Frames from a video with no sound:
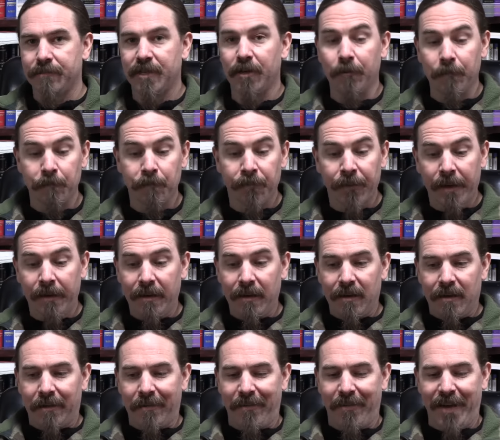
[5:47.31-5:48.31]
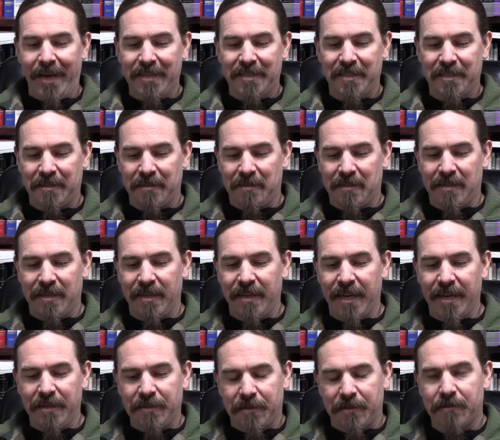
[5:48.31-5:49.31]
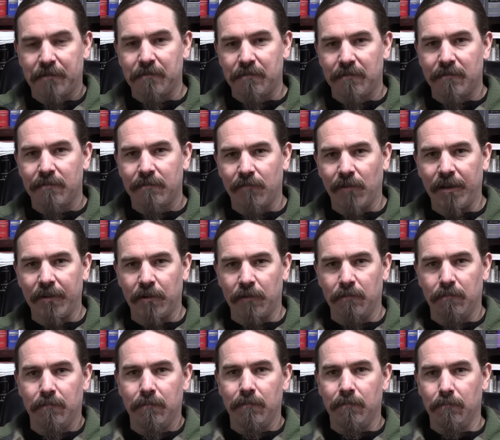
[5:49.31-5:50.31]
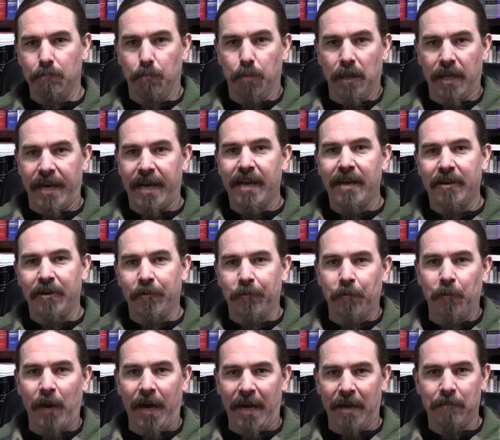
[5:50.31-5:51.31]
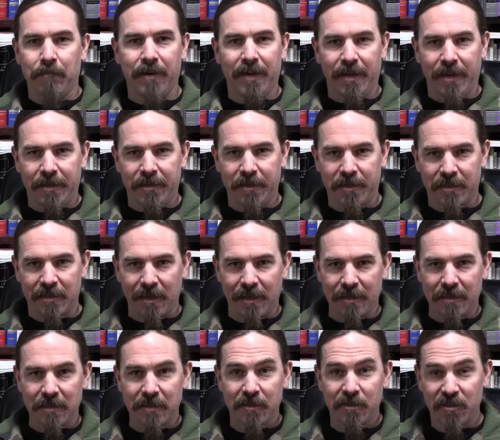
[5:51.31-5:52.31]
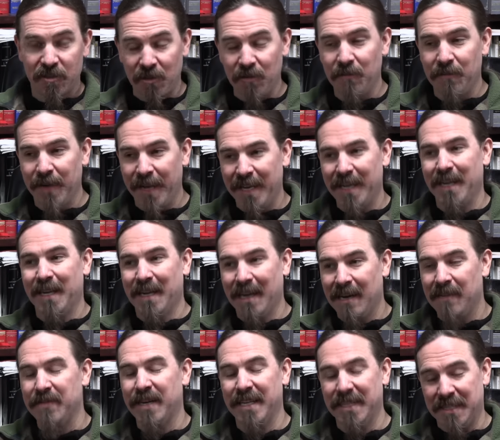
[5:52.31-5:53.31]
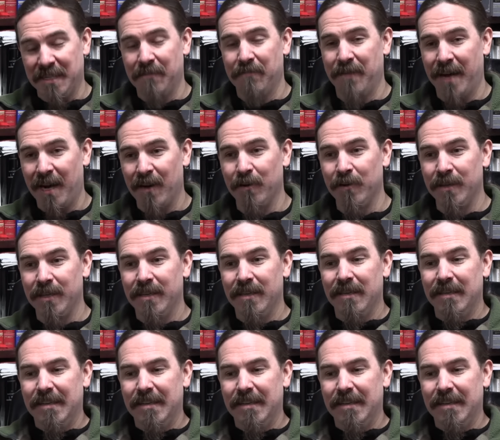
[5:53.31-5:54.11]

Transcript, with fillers: So that's today's rather bland rant, but I just saw so many comments about